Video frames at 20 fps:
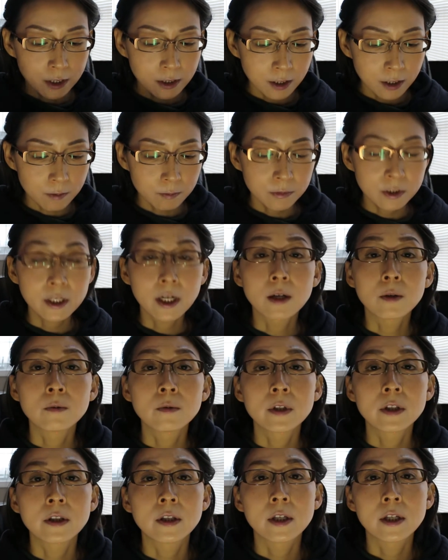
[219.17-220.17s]
I'm done
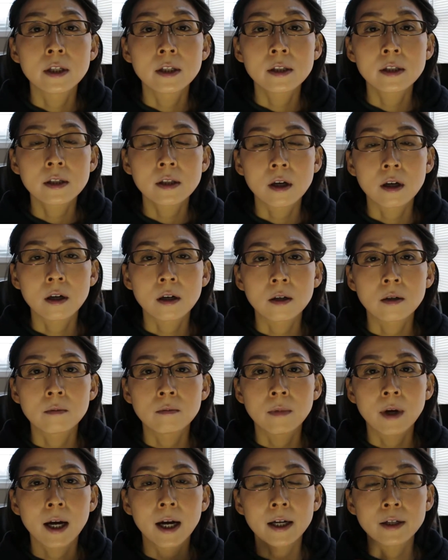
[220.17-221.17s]
with this,
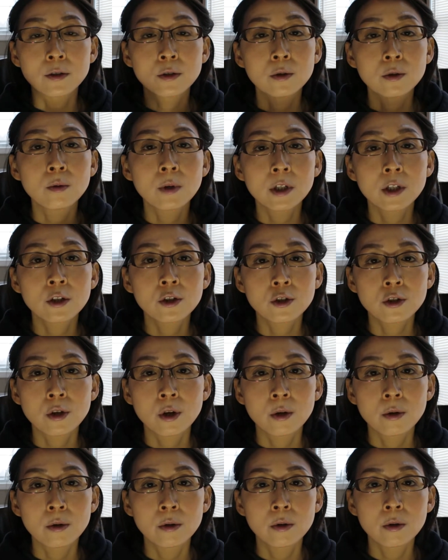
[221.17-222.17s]
I do want to
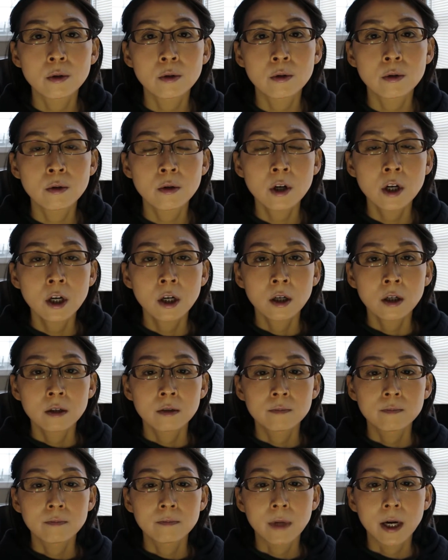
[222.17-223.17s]
show you
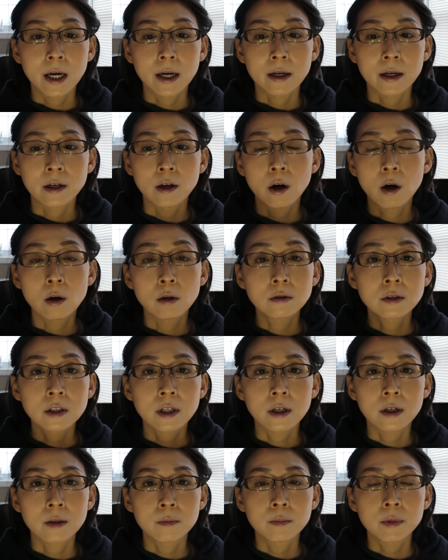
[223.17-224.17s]
my
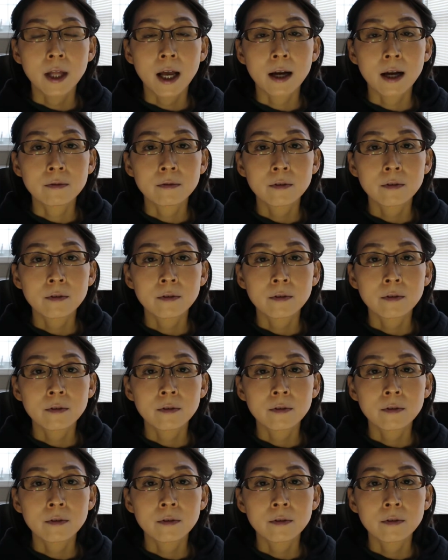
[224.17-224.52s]
Ulta Black